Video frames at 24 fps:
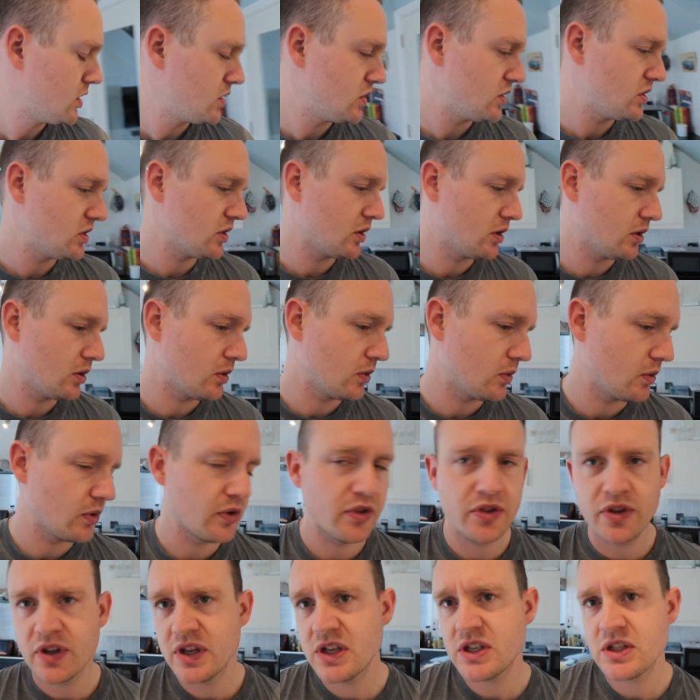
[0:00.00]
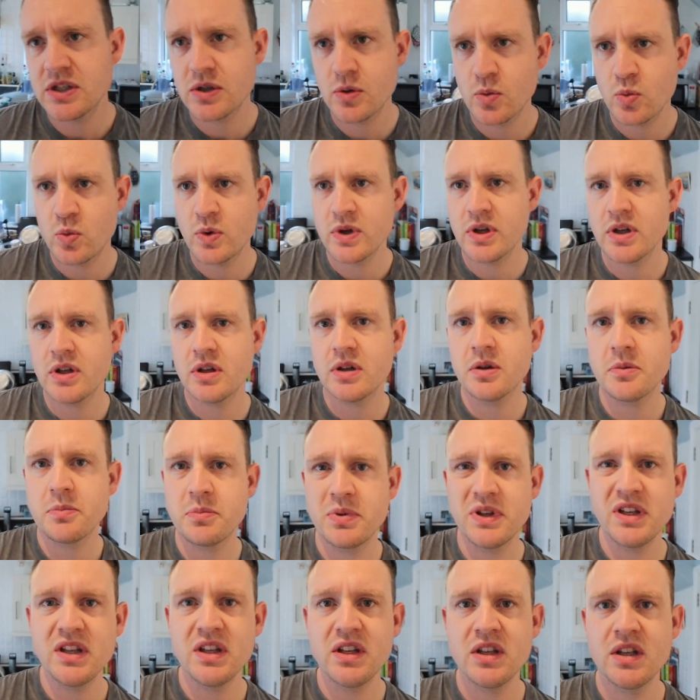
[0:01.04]
So this will
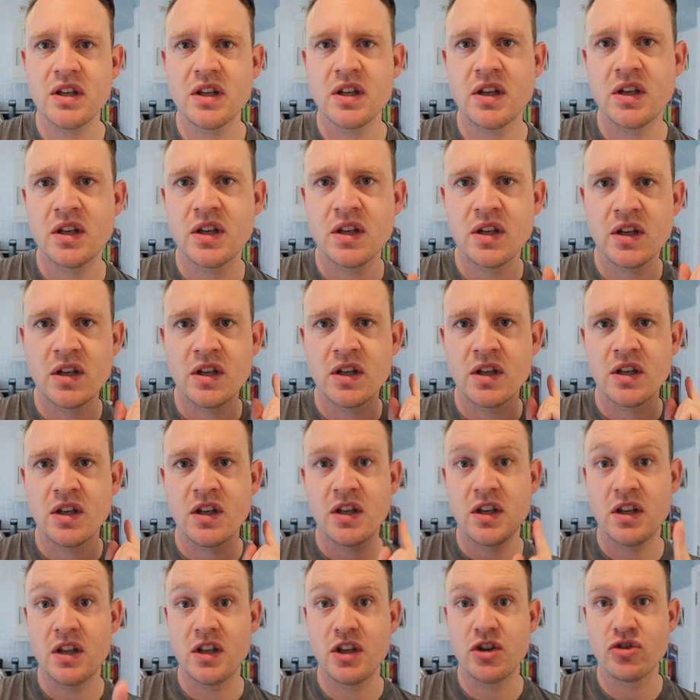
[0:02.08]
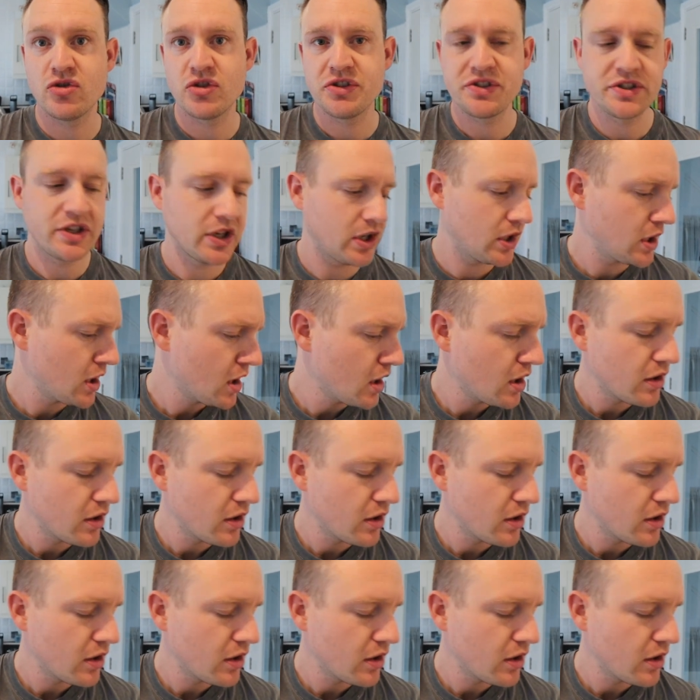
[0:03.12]
be interesting.